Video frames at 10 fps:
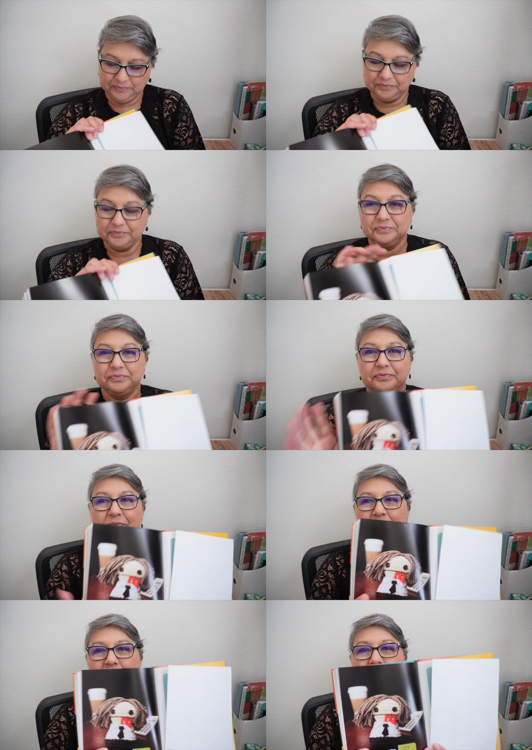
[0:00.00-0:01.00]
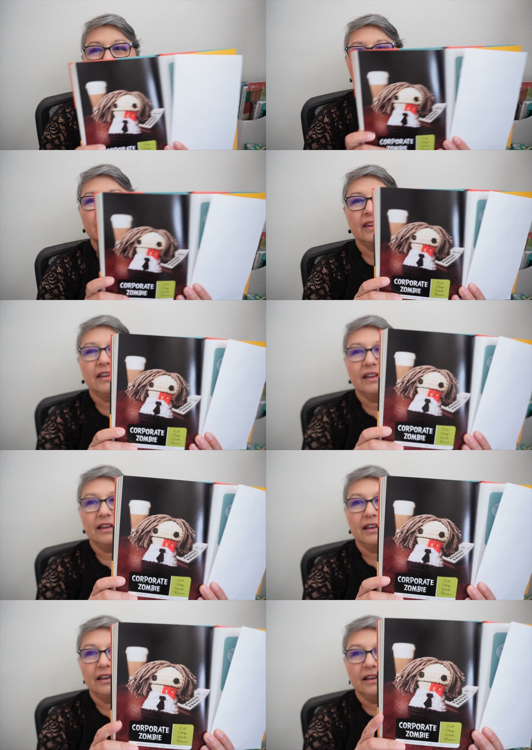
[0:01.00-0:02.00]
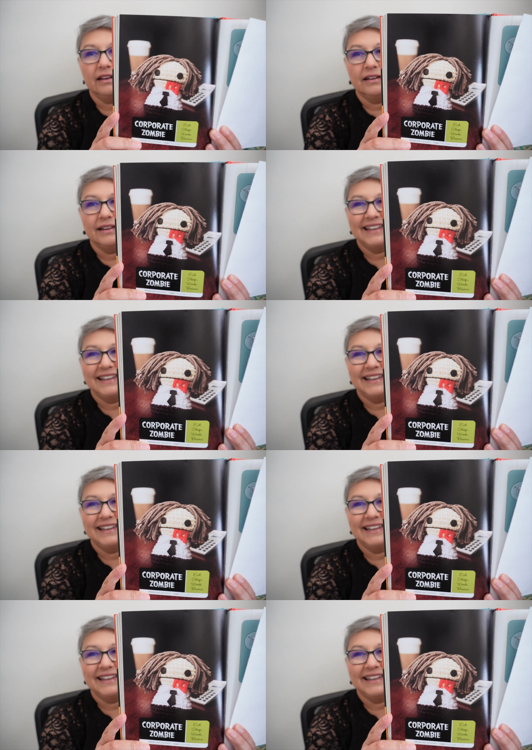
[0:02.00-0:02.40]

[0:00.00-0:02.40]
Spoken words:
[no speech]